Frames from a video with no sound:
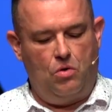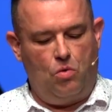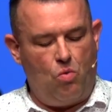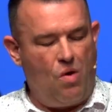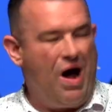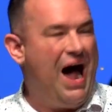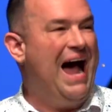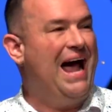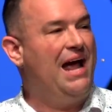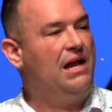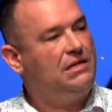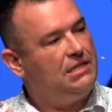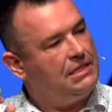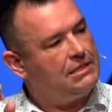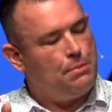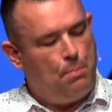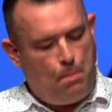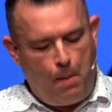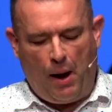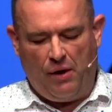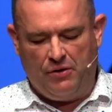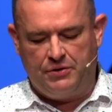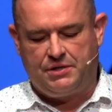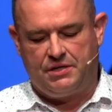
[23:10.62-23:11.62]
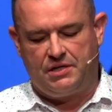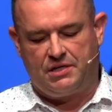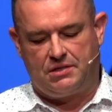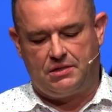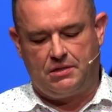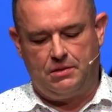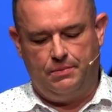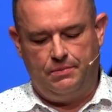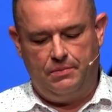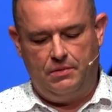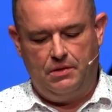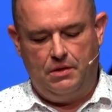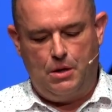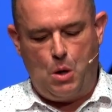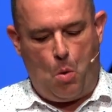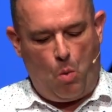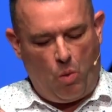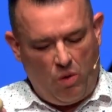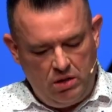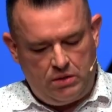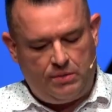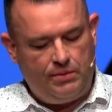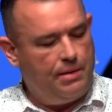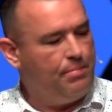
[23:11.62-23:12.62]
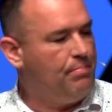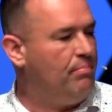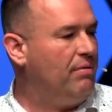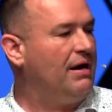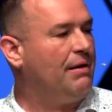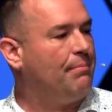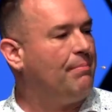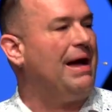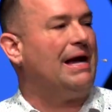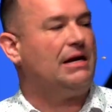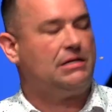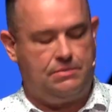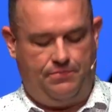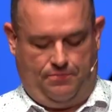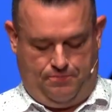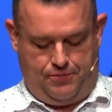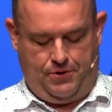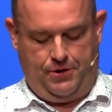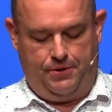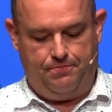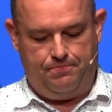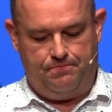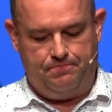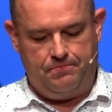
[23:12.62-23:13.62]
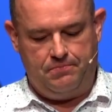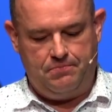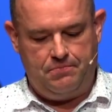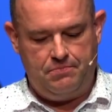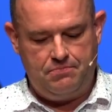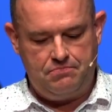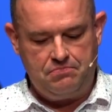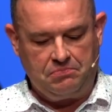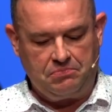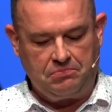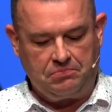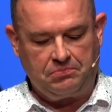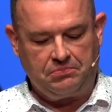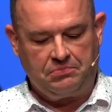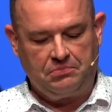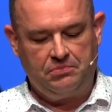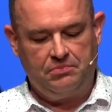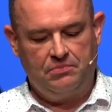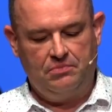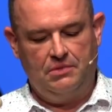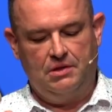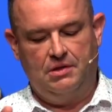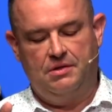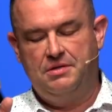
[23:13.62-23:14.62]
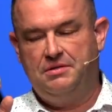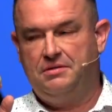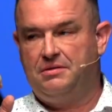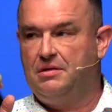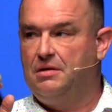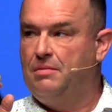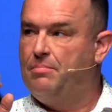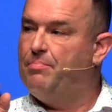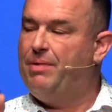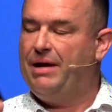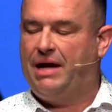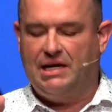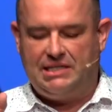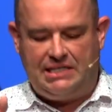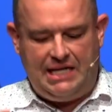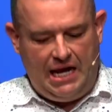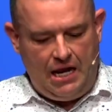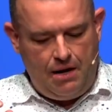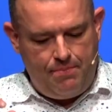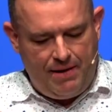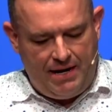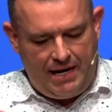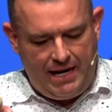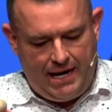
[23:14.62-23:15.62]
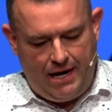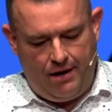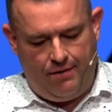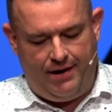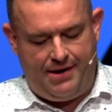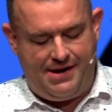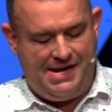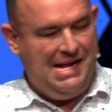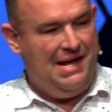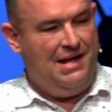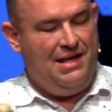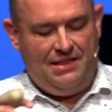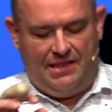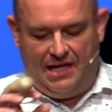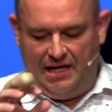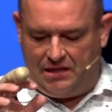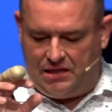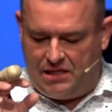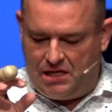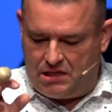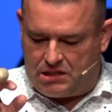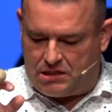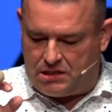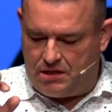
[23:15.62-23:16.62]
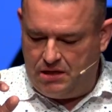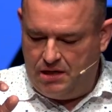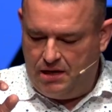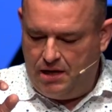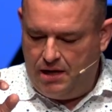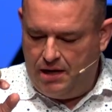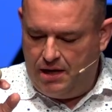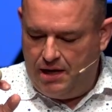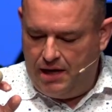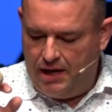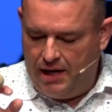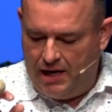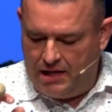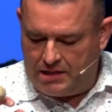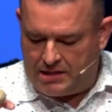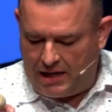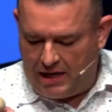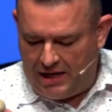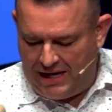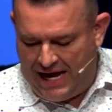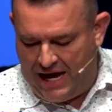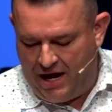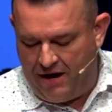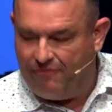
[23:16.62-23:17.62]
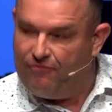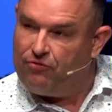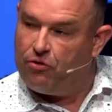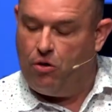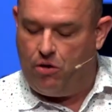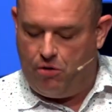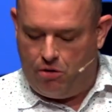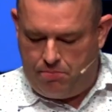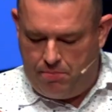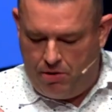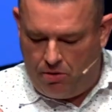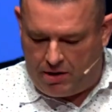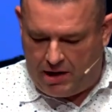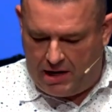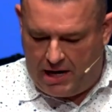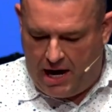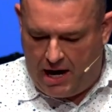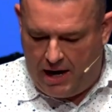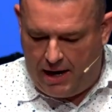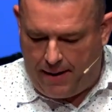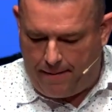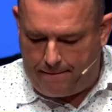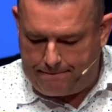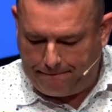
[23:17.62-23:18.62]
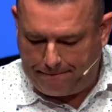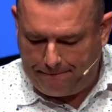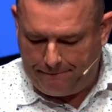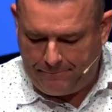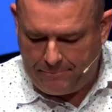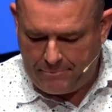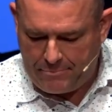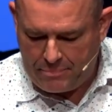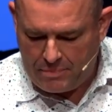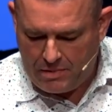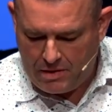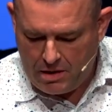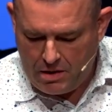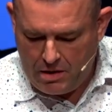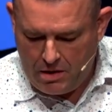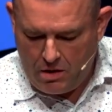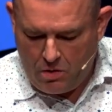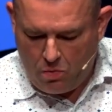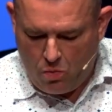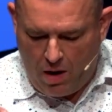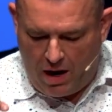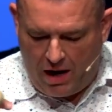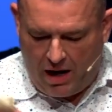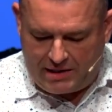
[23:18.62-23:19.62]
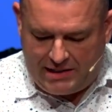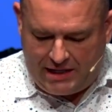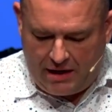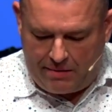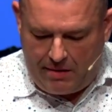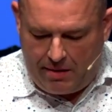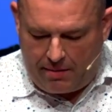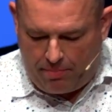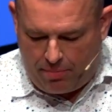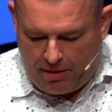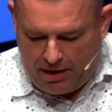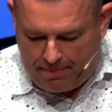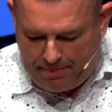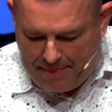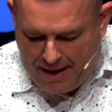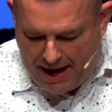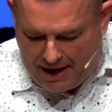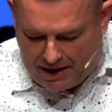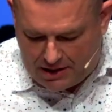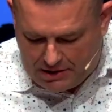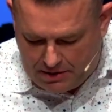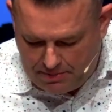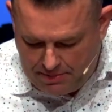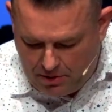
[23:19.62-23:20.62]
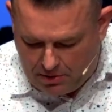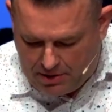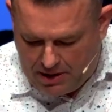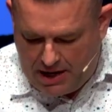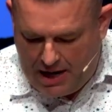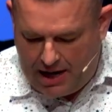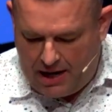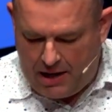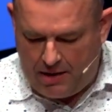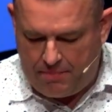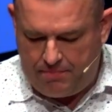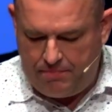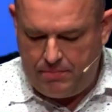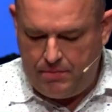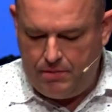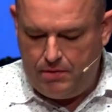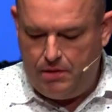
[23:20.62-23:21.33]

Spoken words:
Why does Moses want them to bring back some fruit? Because he had been hearing that this is a land flowing with milk and honey. Why not tell them to bring back some milk and honey?